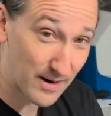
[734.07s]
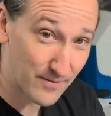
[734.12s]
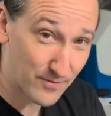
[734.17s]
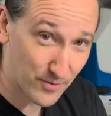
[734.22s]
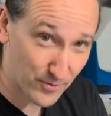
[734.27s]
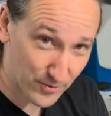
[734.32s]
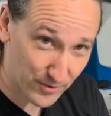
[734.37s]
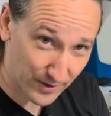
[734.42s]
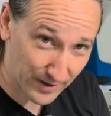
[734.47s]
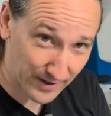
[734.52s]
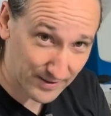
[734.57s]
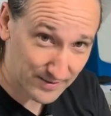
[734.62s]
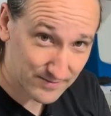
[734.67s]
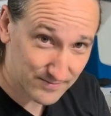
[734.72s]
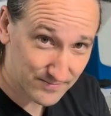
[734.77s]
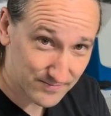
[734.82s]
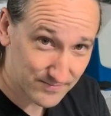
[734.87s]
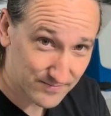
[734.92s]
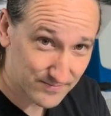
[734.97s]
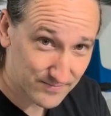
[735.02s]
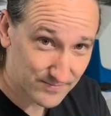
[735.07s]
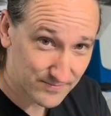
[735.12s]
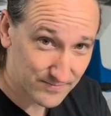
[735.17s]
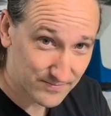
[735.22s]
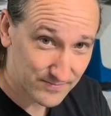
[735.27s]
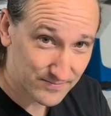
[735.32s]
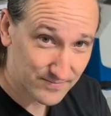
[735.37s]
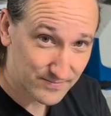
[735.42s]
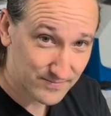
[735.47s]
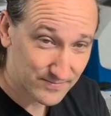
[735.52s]
drive the thing,
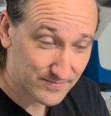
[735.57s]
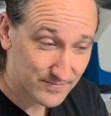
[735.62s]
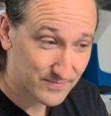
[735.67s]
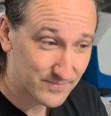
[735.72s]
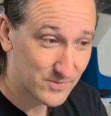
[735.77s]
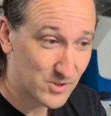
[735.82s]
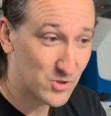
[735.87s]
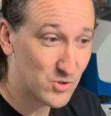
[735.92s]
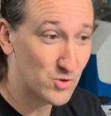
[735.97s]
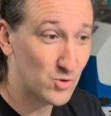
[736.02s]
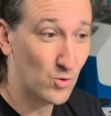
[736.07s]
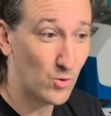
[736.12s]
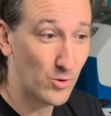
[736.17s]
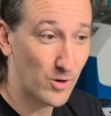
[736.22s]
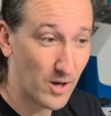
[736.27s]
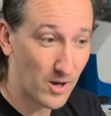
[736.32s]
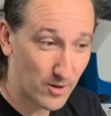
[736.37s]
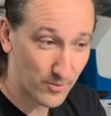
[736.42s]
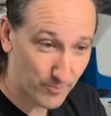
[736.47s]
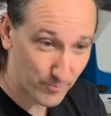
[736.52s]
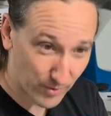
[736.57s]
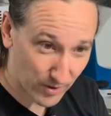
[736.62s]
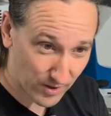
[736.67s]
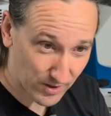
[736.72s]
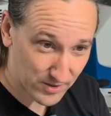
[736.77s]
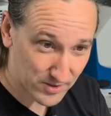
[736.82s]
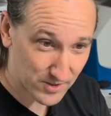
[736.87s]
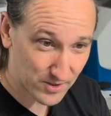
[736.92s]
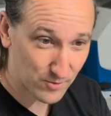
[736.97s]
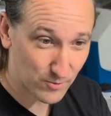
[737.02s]
sort
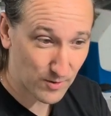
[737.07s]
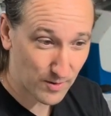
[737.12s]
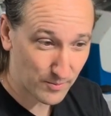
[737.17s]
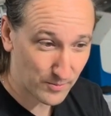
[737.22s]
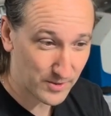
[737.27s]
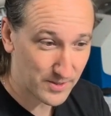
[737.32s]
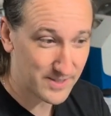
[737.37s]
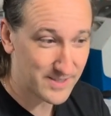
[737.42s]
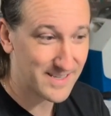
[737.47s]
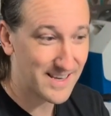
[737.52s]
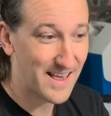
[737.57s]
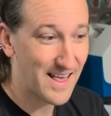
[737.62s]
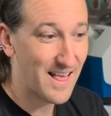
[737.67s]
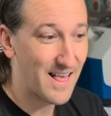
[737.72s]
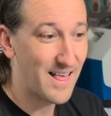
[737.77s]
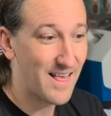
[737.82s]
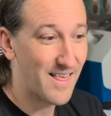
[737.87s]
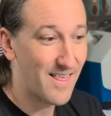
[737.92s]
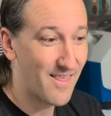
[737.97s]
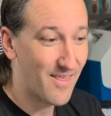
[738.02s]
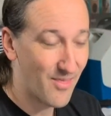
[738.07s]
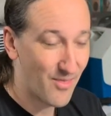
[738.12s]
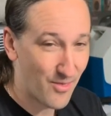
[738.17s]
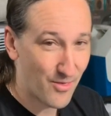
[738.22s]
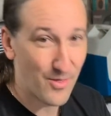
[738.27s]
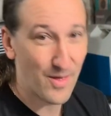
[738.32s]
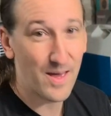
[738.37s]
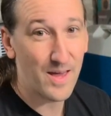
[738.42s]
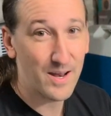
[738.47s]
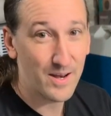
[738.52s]
out bugs and gremlins,
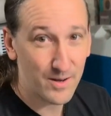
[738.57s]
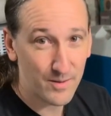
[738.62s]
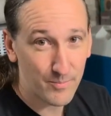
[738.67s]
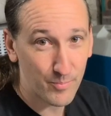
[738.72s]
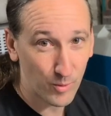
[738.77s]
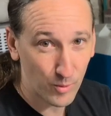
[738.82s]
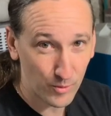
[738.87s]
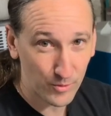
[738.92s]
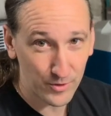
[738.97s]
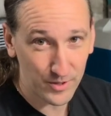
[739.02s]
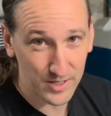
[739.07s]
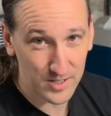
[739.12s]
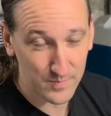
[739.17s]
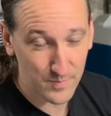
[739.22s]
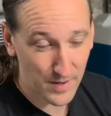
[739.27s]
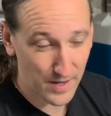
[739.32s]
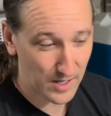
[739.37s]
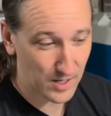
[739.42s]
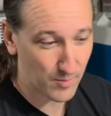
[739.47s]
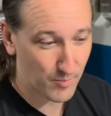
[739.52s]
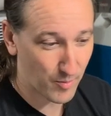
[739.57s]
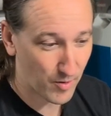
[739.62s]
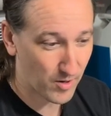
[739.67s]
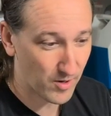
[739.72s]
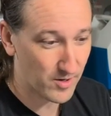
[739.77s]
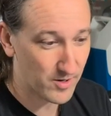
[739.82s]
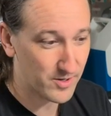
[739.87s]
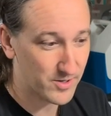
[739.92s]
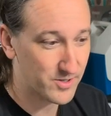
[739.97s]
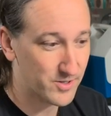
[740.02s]
then pull things
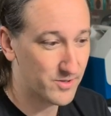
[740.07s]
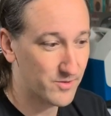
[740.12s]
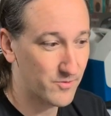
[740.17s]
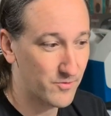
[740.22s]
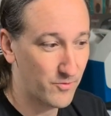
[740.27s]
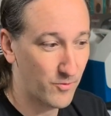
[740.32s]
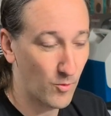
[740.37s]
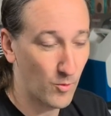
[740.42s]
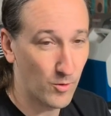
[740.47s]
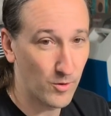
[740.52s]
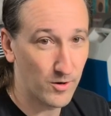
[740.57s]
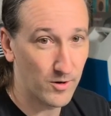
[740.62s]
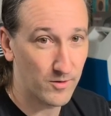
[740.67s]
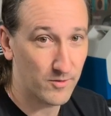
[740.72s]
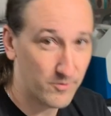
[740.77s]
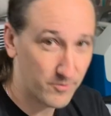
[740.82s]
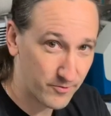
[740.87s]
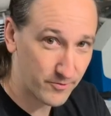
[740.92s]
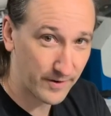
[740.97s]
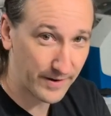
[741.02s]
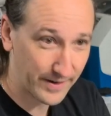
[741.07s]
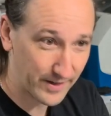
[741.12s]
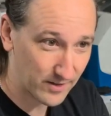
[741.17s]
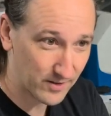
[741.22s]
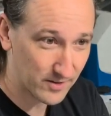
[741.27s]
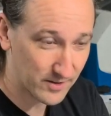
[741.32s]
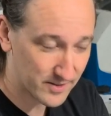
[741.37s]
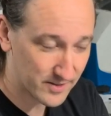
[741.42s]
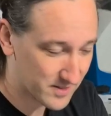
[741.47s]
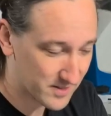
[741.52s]
back apart for
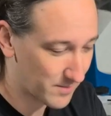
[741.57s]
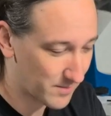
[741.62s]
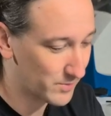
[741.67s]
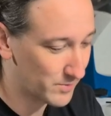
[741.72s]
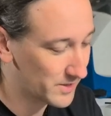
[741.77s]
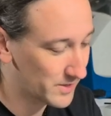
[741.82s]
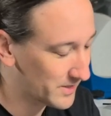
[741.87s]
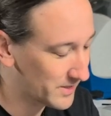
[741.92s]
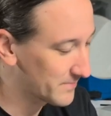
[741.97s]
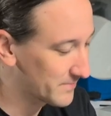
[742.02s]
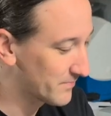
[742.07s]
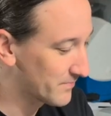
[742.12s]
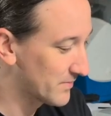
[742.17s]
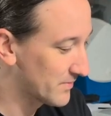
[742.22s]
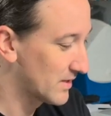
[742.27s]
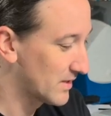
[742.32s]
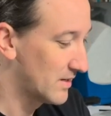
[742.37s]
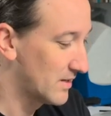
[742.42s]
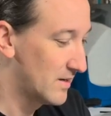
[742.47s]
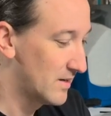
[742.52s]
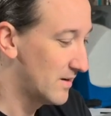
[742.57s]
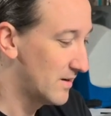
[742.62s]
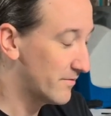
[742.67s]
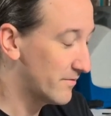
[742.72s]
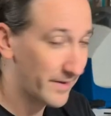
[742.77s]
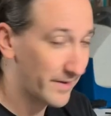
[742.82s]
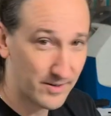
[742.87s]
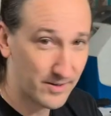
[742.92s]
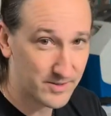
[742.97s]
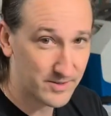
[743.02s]
final assembly.
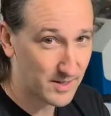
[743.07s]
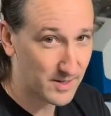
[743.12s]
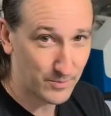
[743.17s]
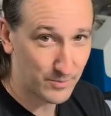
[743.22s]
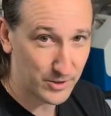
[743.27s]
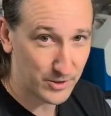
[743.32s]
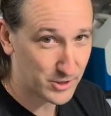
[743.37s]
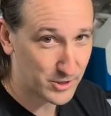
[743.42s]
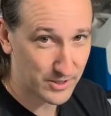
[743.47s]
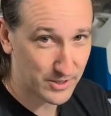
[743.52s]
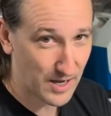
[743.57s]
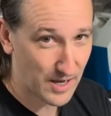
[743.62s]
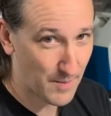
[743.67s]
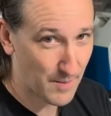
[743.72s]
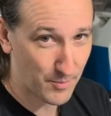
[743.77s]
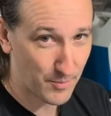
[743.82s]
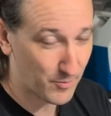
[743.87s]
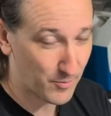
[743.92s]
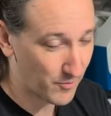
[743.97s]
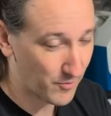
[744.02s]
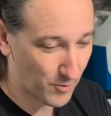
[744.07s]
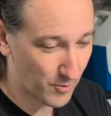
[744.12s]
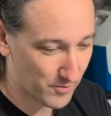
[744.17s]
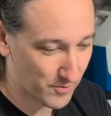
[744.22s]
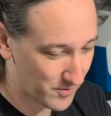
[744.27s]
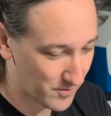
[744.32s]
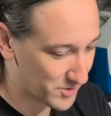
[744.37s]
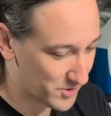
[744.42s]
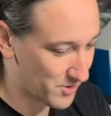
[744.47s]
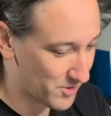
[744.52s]
Final assembly shouldn't happen
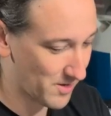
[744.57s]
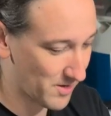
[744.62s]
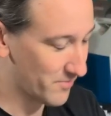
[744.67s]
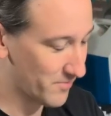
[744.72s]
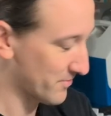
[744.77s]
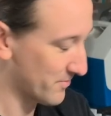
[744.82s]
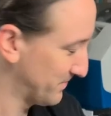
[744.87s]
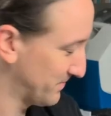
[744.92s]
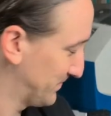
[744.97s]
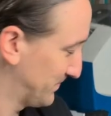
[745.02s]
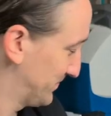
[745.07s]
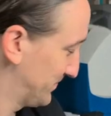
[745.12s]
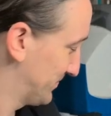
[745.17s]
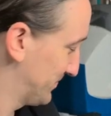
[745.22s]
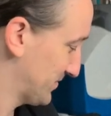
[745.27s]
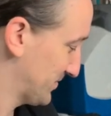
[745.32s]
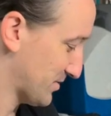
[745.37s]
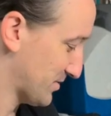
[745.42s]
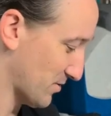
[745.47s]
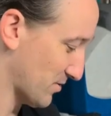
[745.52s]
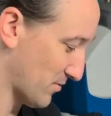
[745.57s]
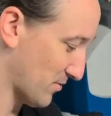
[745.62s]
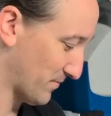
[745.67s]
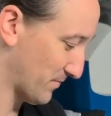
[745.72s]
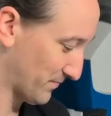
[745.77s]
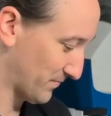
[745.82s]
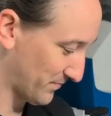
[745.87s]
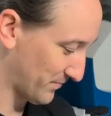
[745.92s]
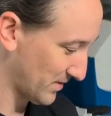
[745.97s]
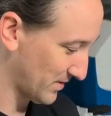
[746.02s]
before first drive.
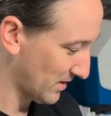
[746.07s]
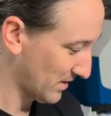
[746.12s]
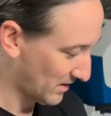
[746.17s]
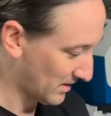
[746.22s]
So